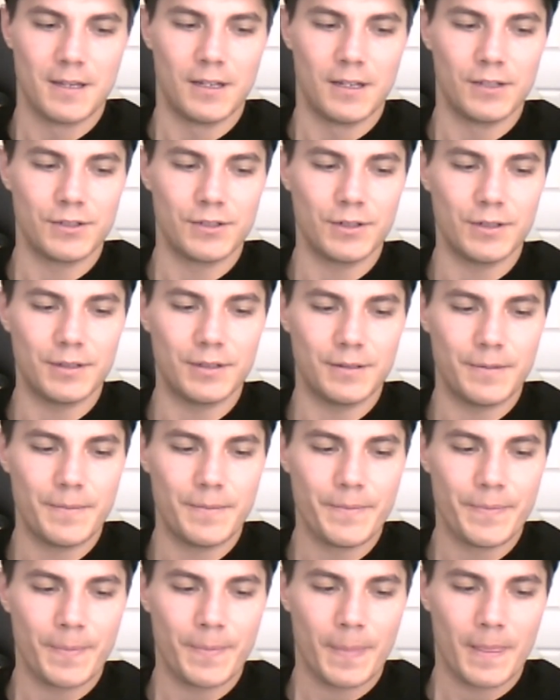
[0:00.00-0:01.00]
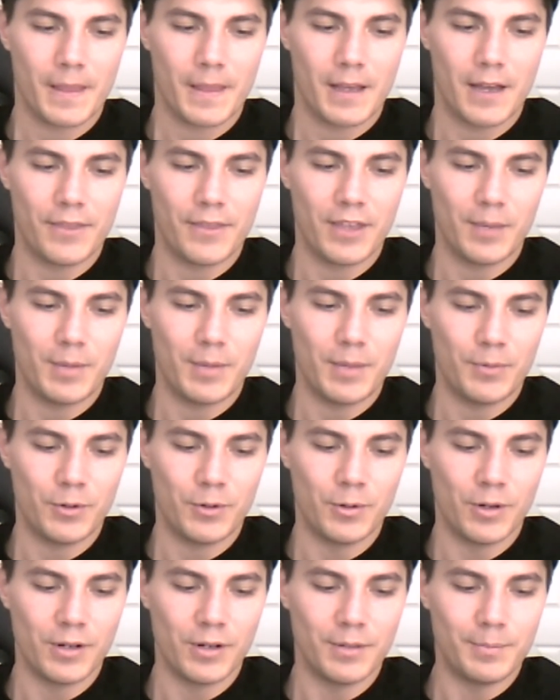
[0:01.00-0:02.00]
So I think people
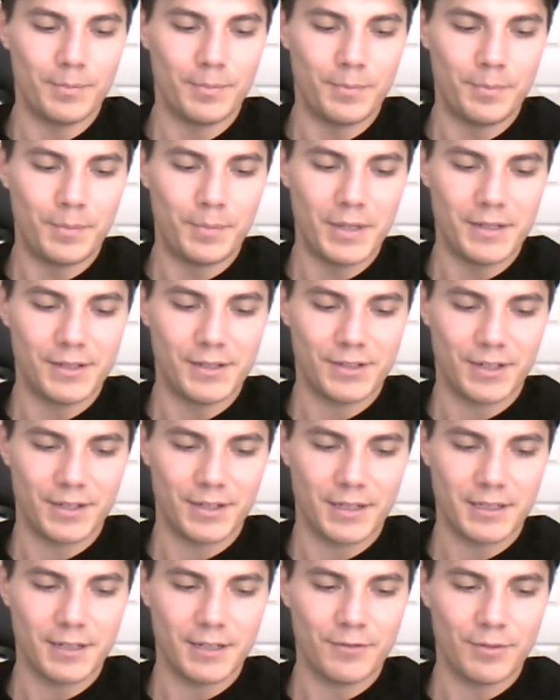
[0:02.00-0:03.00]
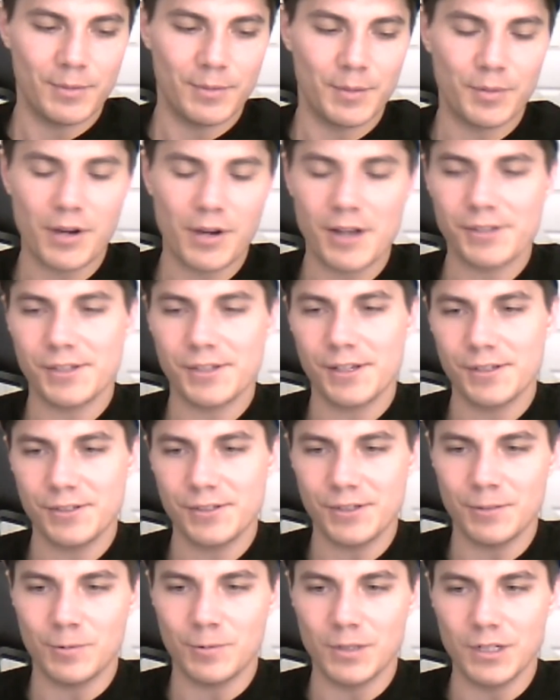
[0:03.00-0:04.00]
who are a bit disconnected from the
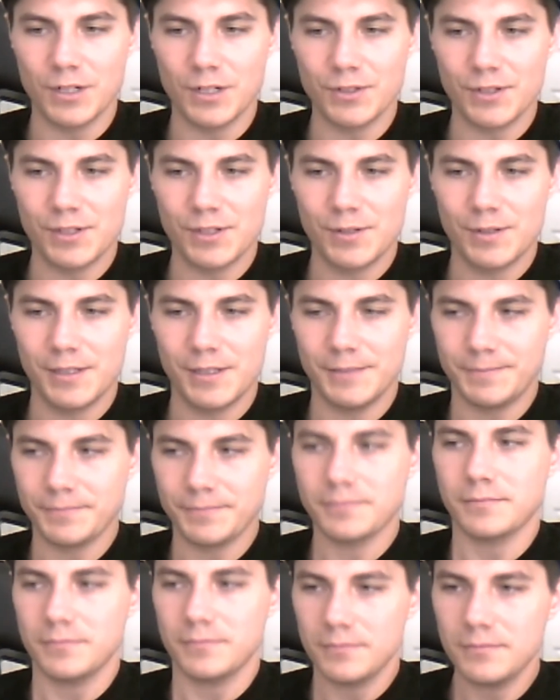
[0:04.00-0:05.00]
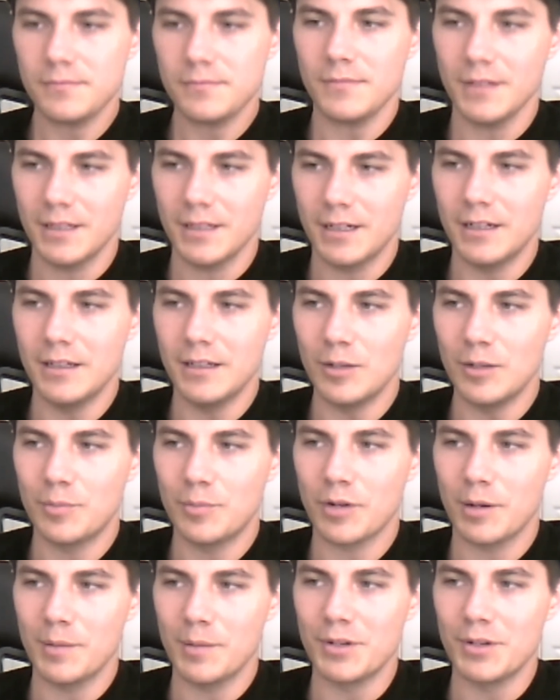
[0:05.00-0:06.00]
process and what goes into it, they'll
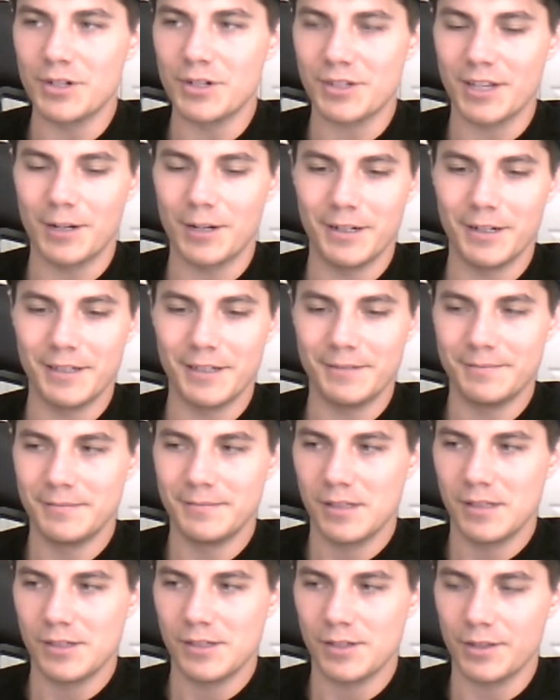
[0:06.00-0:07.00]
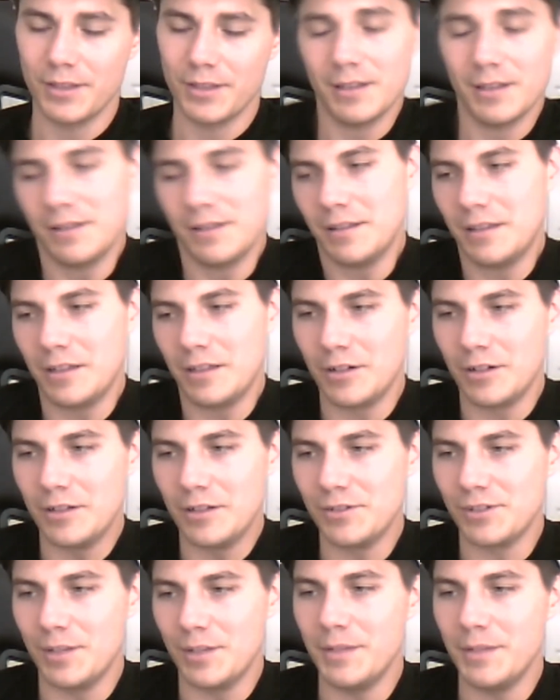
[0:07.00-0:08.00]
probably push that way. So I think there
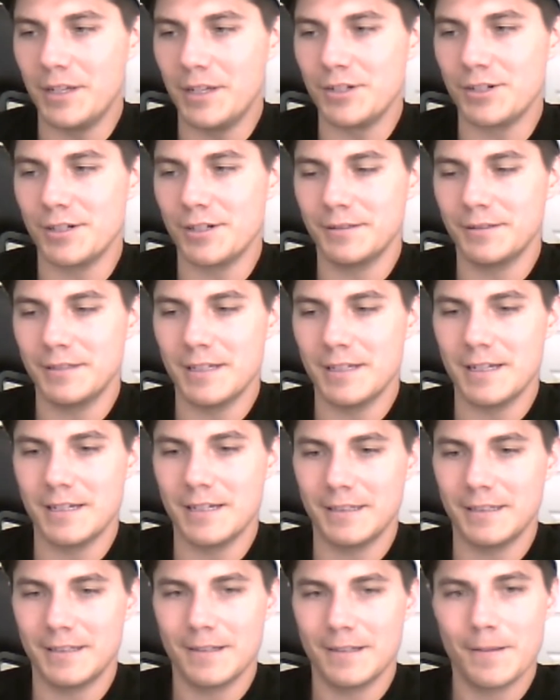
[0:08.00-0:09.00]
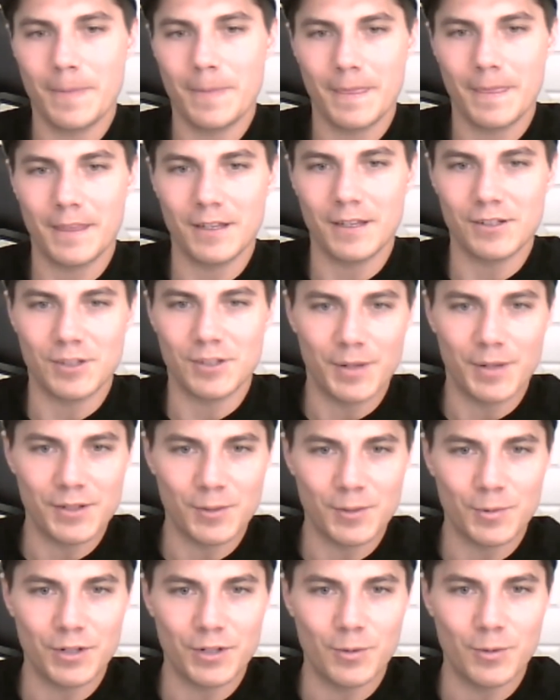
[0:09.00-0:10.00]
is some danger. Yeah. I think it just
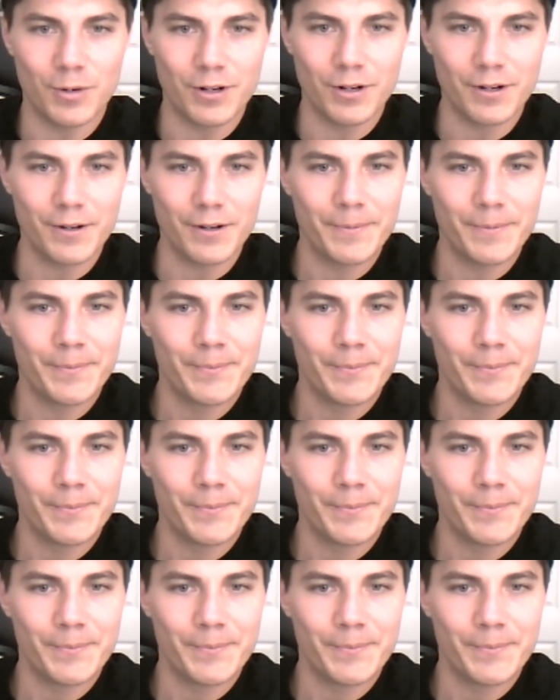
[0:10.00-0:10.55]
depends on where you work.